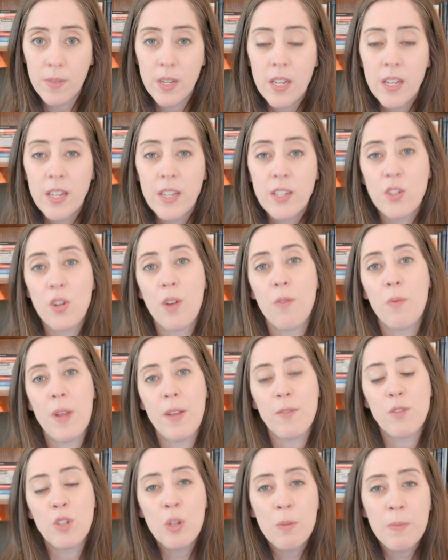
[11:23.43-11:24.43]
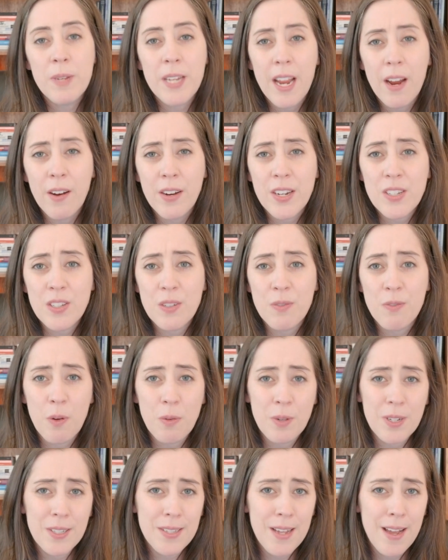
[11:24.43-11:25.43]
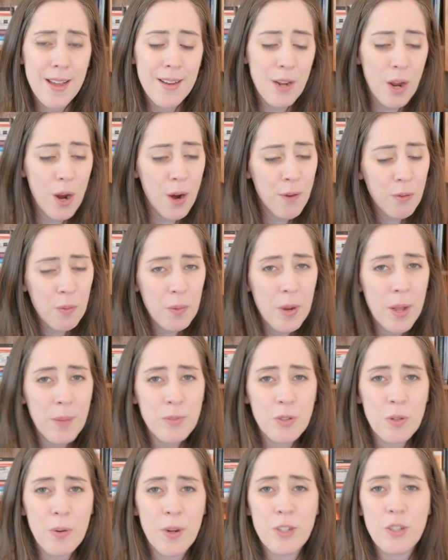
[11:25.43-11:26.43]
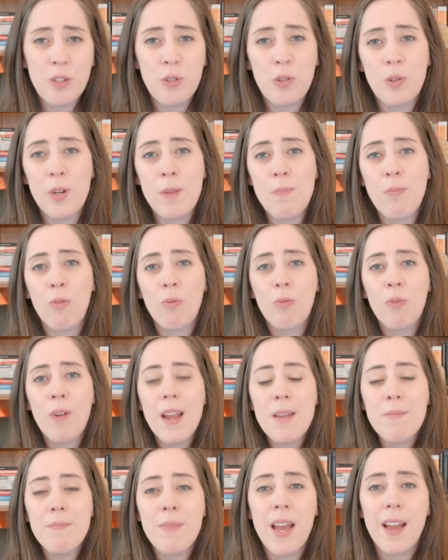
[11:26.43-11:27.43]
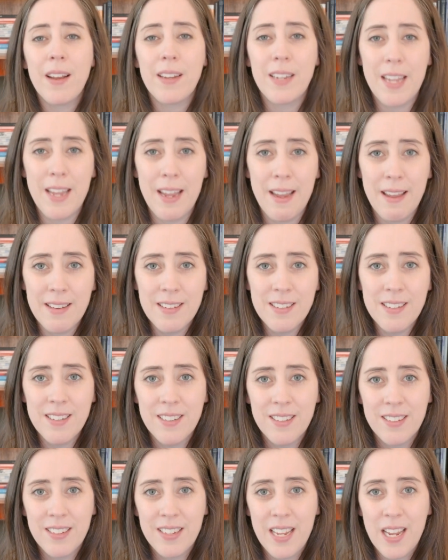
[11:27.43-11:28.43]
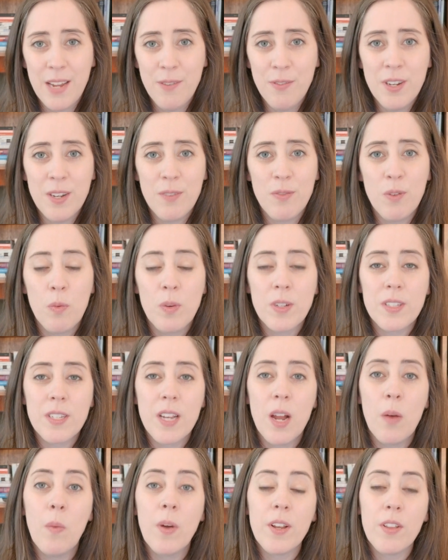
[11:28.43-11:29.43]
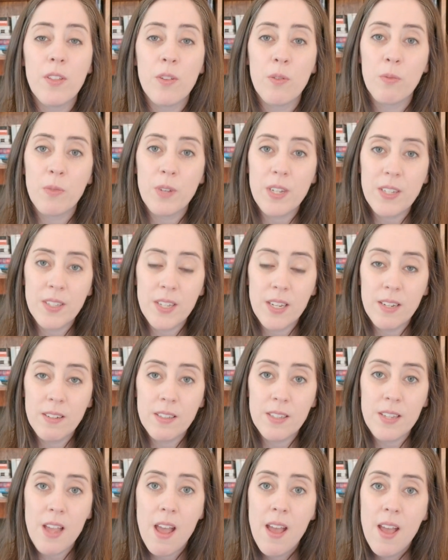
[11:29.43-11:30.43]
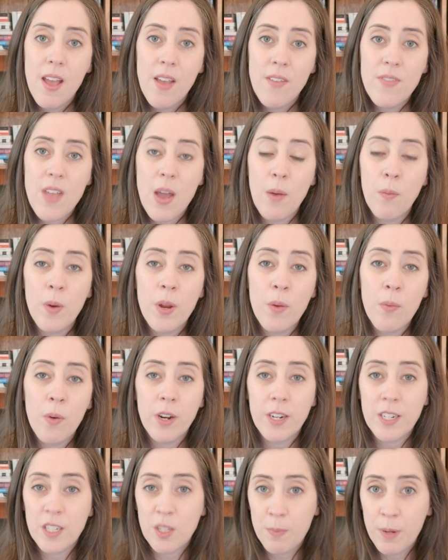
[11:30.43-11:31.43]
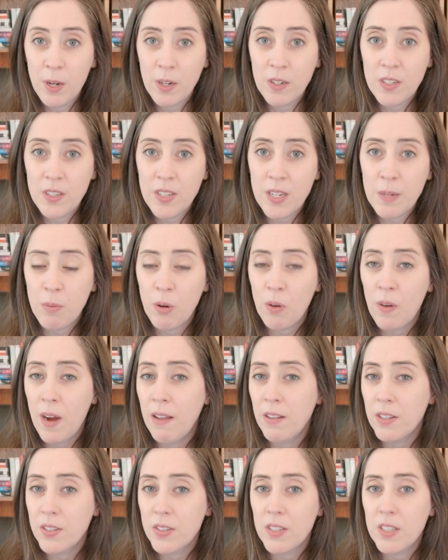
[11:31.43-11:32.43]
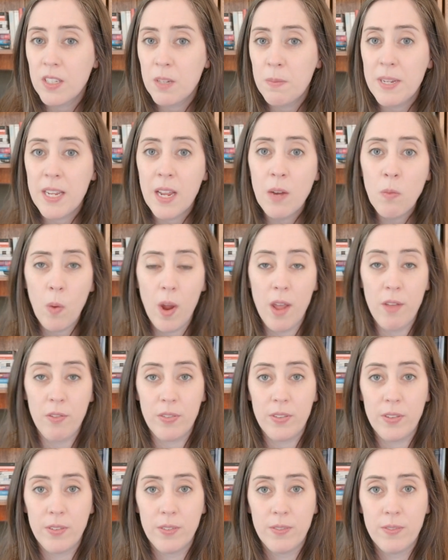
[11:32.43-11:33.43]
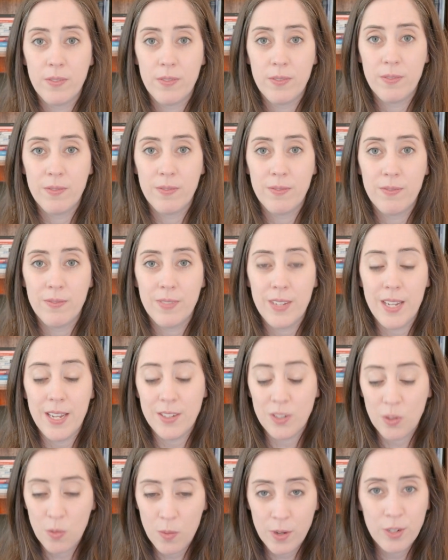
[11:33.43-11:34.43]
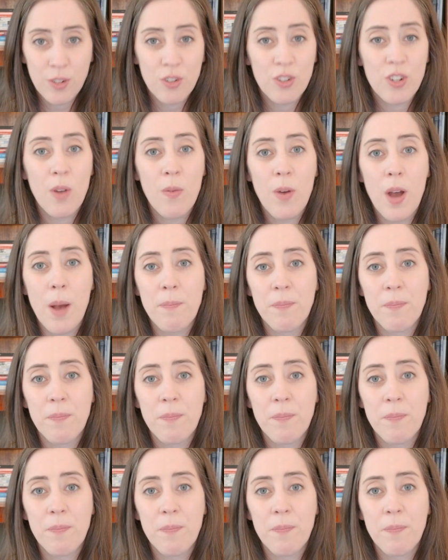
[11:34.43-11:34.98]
So if we have too many areas to focus on, overwhelm's going to creep right back in, even if it was not one of the reasons that we were experiencing paralysis to begin with. It's going to show up.